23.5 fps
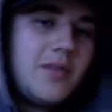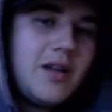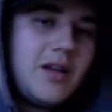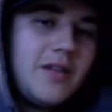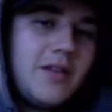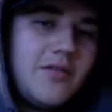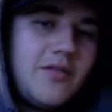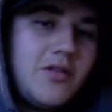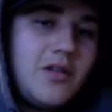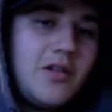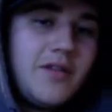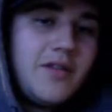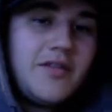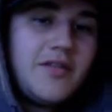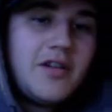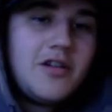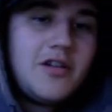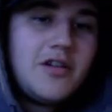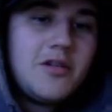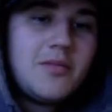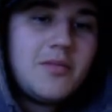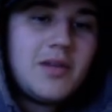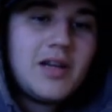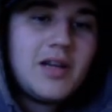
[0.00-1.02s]
for
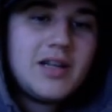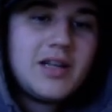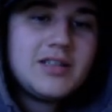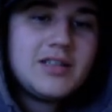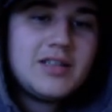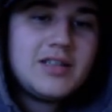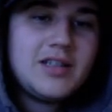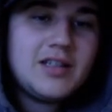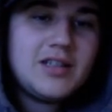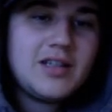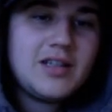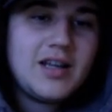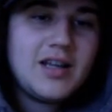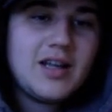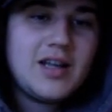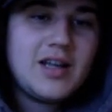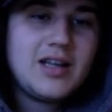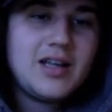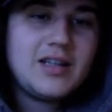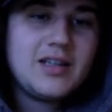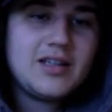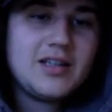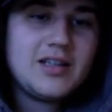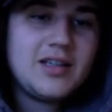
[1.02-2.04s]
Ethereum Classic.
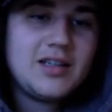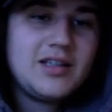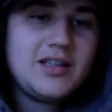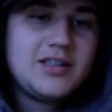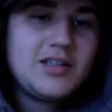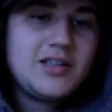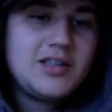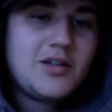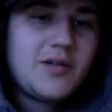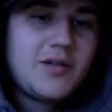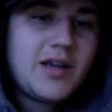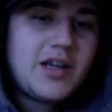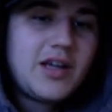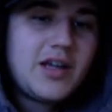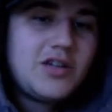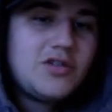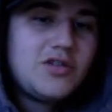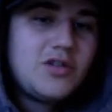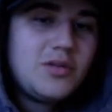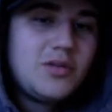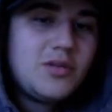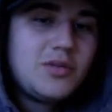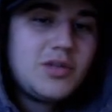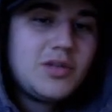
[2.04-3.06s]
Callisto
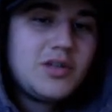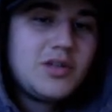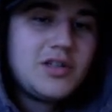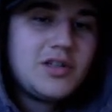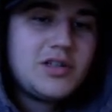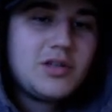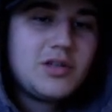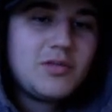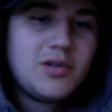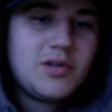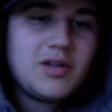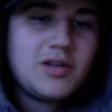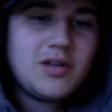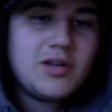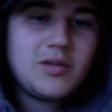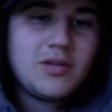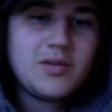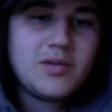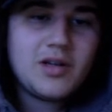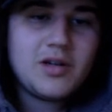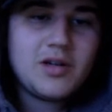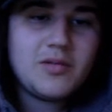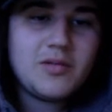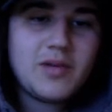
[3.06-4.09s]
airdrop, so this is the one that we
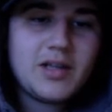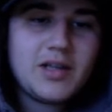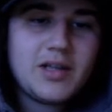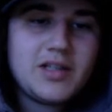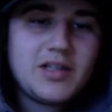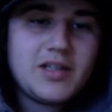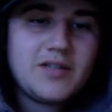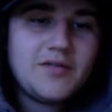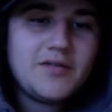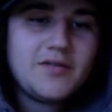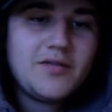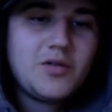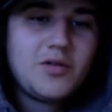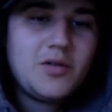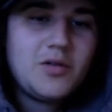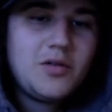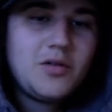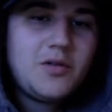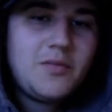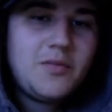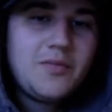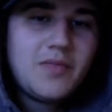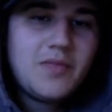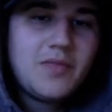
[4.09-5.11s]
are waiting for.
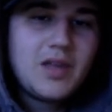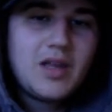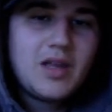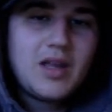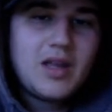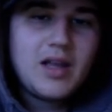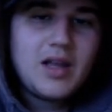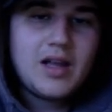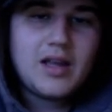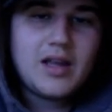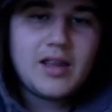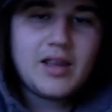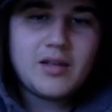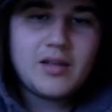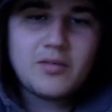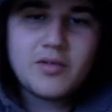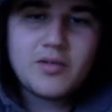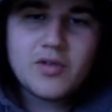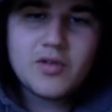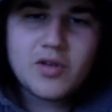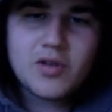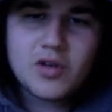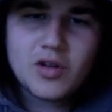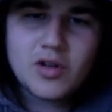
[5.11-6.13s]
And then we've
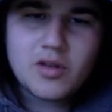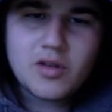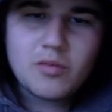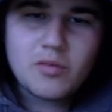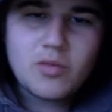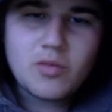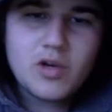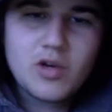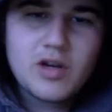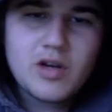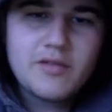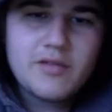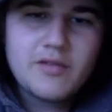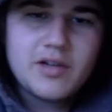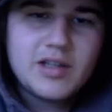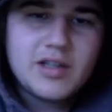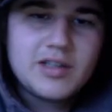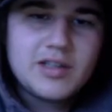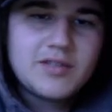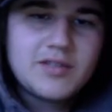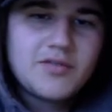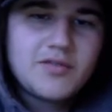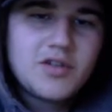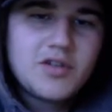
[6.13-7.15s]
got the wallet release,
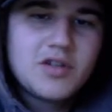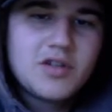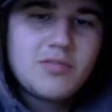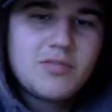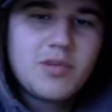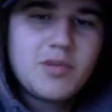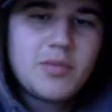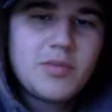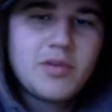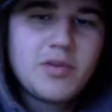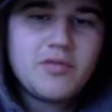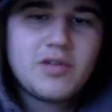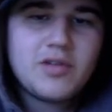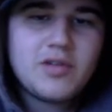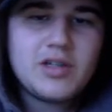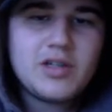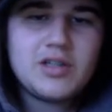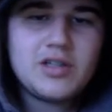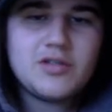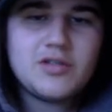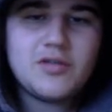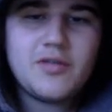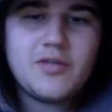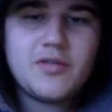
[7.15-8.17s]
first public release
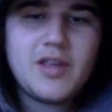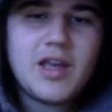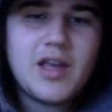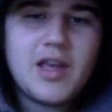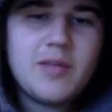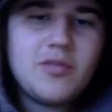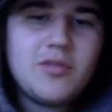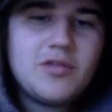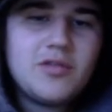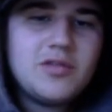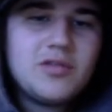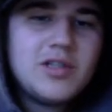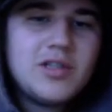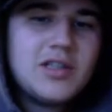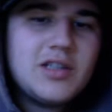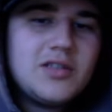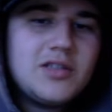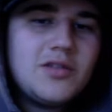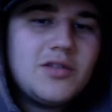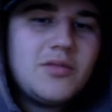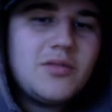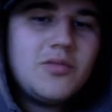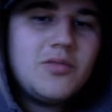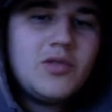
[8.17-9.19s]
of the Emerald desktop
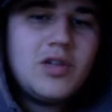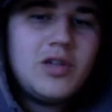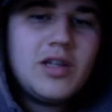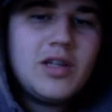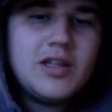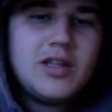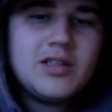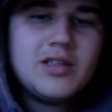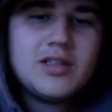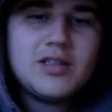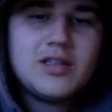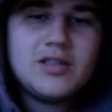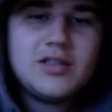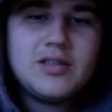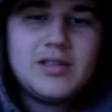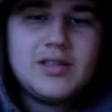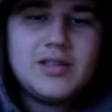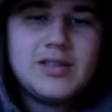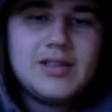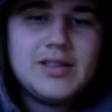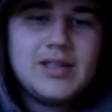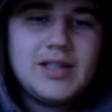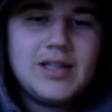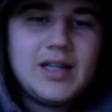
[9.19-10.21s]
wallet
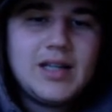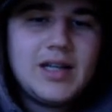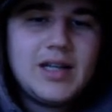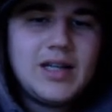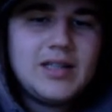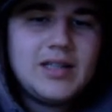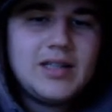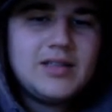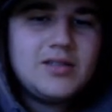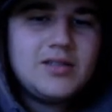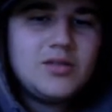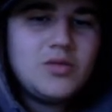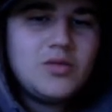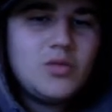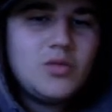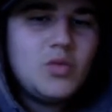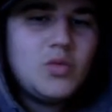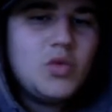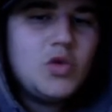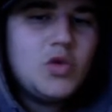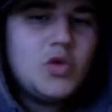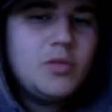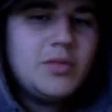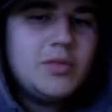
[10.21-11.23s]
and
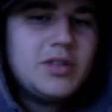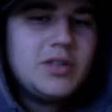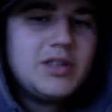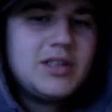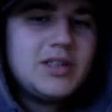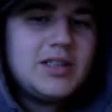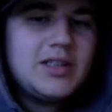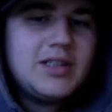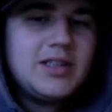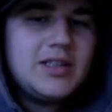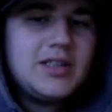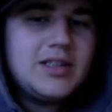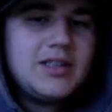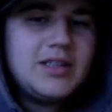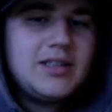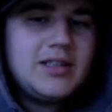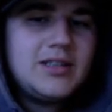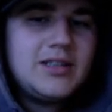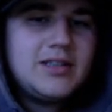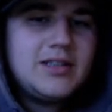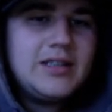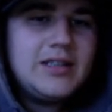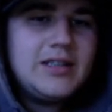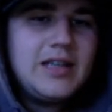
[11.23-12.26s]
Warp Sync in
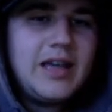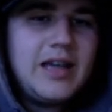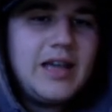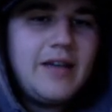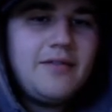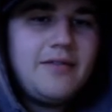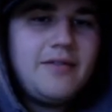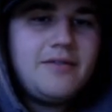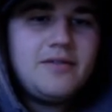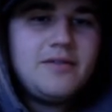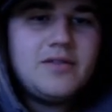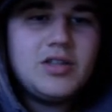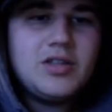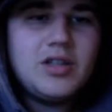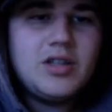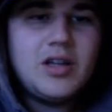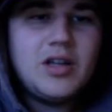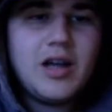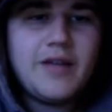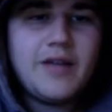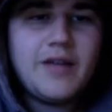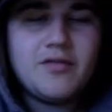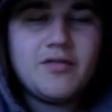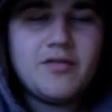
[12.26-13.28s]
Geth. So yeah, I
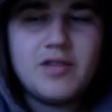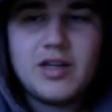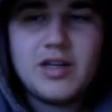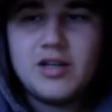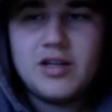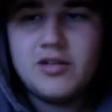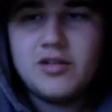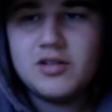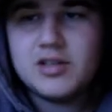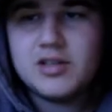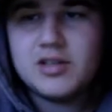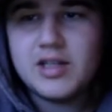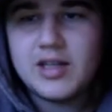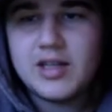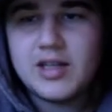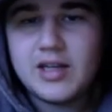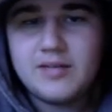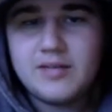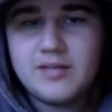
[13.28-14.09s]
haven't really looked at that.